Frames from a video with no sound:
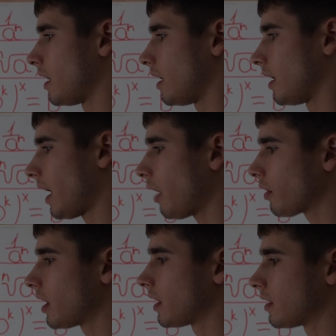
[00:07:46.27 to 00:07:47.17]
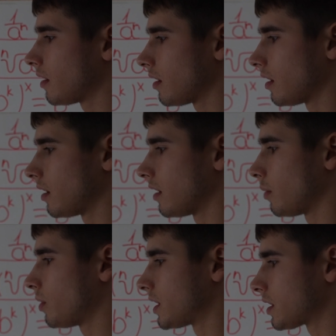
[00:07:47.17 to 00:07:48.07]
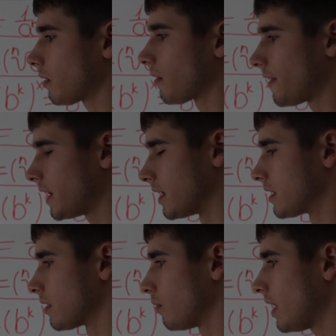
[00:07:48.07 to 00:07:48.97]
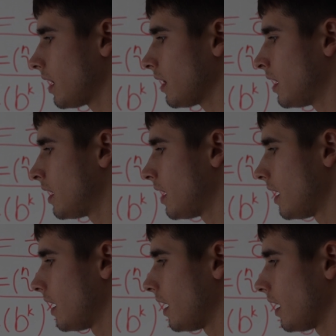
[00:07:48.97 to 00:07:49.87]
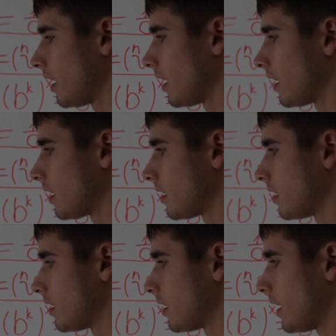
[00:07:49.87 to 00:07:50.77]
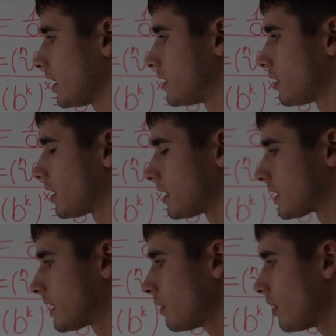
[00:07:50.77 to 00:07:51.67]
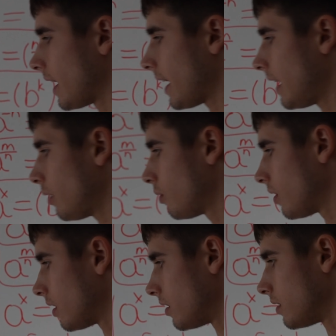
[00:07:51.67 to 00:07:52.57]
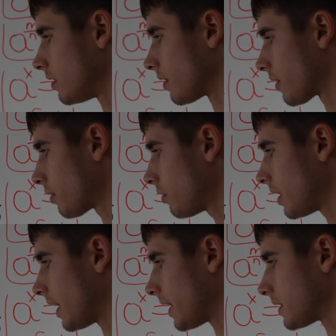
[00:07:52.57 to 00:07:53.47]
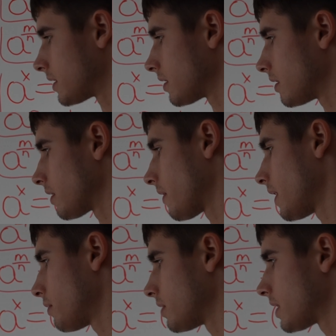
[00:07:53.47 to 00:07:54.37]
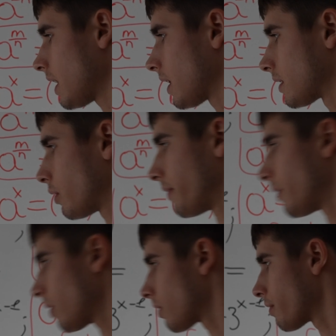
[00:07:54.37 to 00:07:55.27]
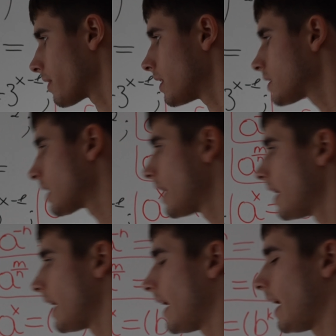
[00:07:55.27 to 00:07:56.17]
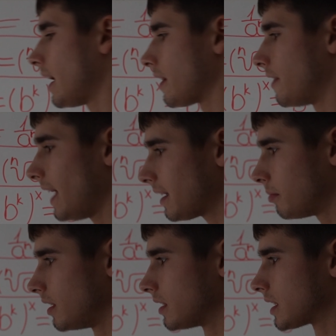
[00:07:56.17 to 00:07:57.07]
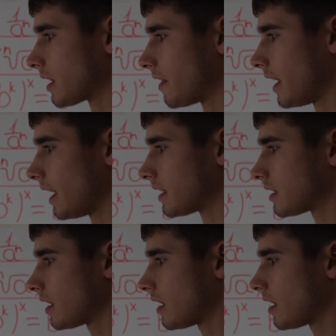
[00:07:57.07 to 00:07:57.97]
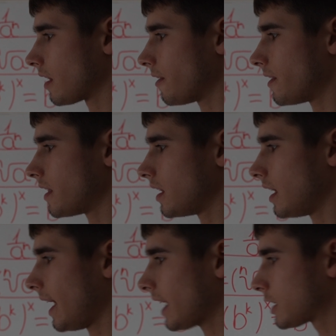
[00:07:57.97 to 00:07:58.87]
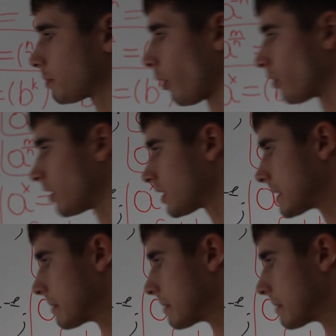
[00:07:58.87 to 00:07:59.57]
how can we solve this? Well, as you can see, we have 3 as the result of all of this. That means that the exponent